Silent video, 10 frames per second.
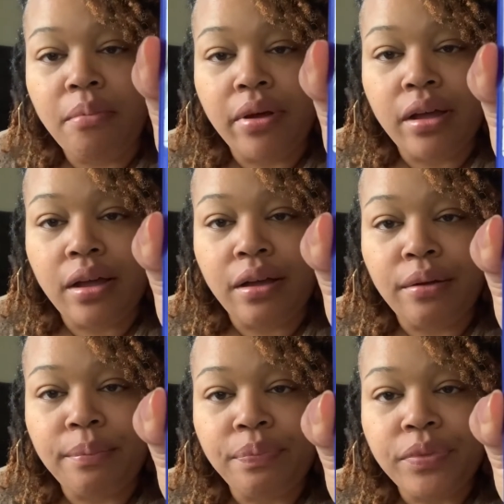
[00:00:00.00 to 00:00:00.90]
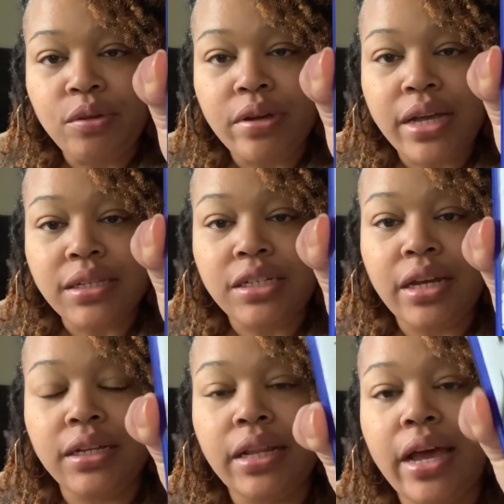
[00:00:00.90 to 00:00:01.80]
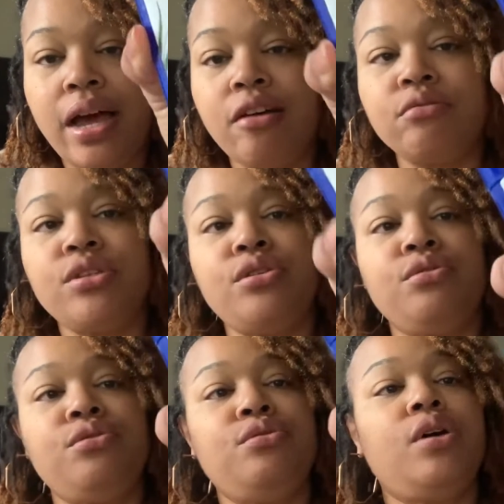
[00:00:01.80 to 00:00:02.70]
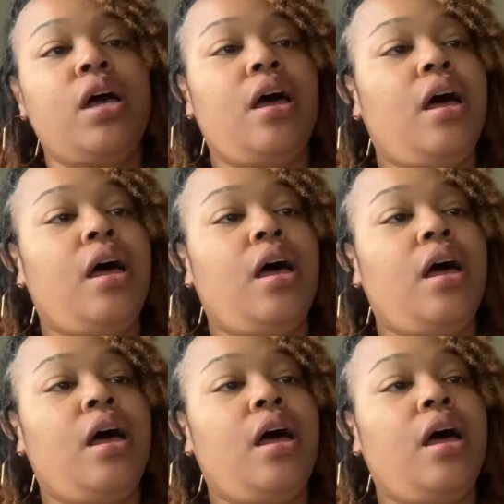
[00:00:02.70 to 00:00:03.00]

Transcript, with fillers: But um, you guys can check that out too.